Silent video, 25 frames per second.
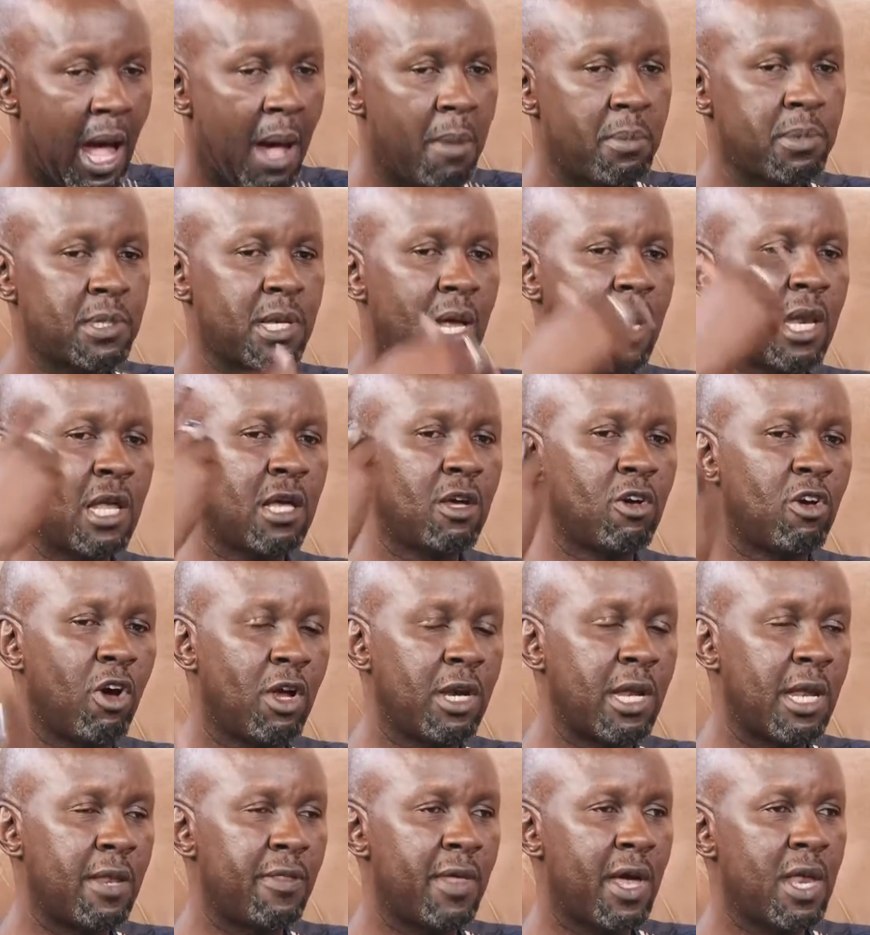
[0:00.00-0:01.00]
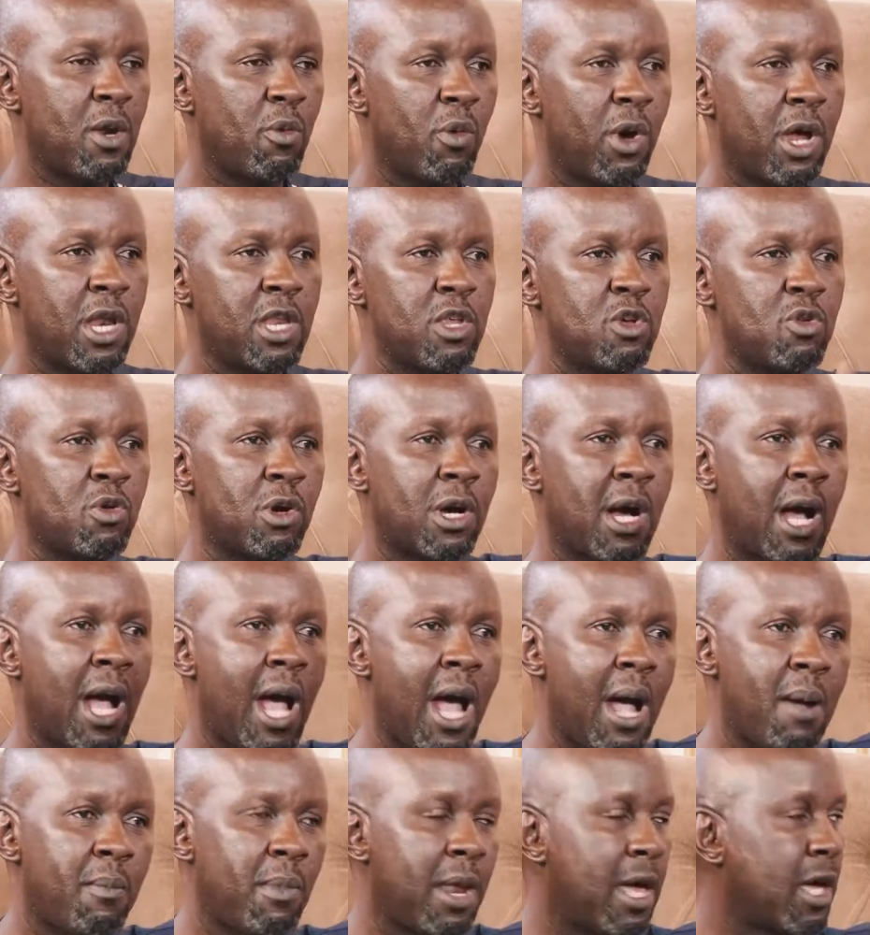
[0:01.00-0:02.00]
I'm telling God, and then when you
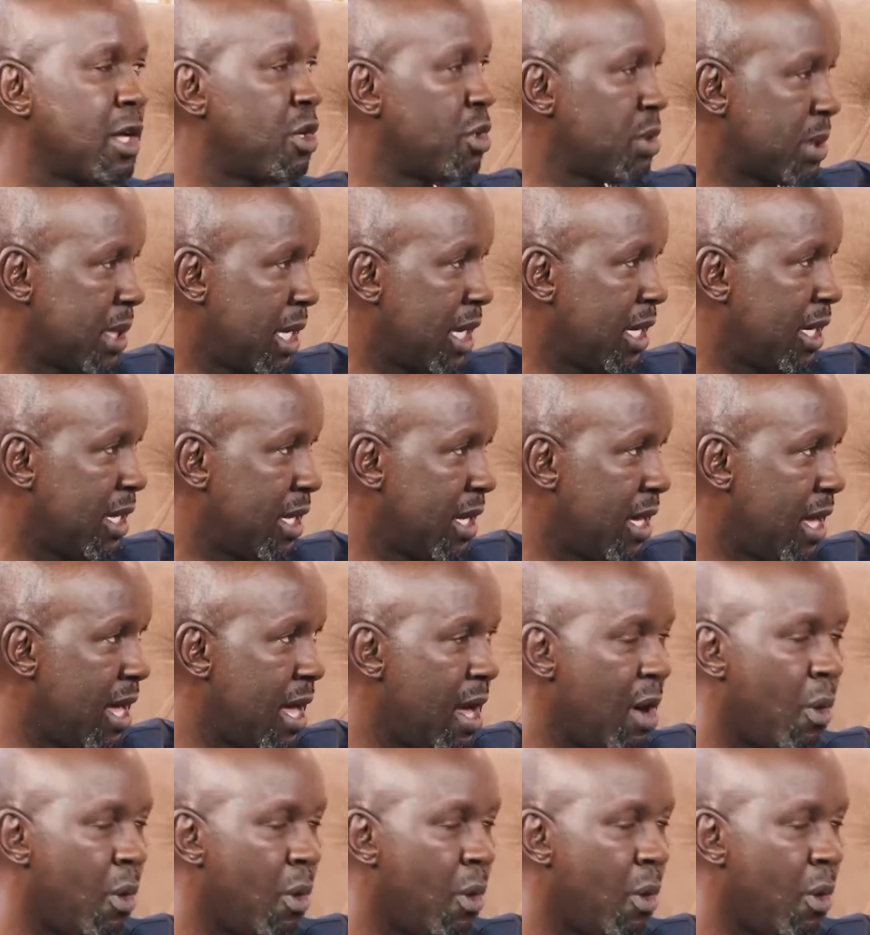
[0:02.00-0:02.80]
come, like you said,